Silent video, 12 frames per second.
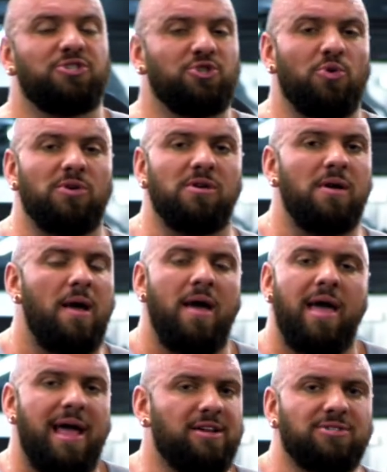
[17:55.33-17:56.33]
shorter
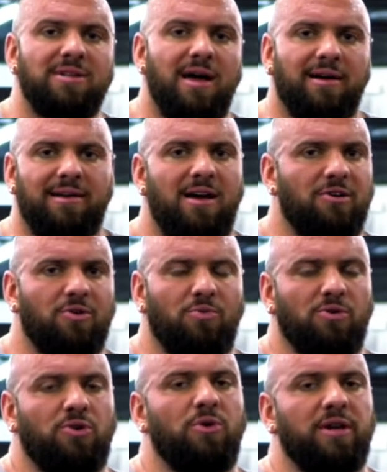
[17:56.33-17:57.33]
and just knock it out
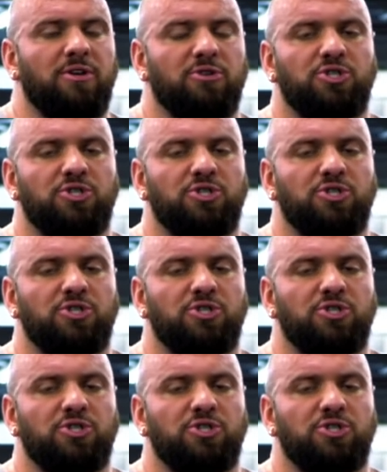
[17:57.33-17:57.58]
real quick.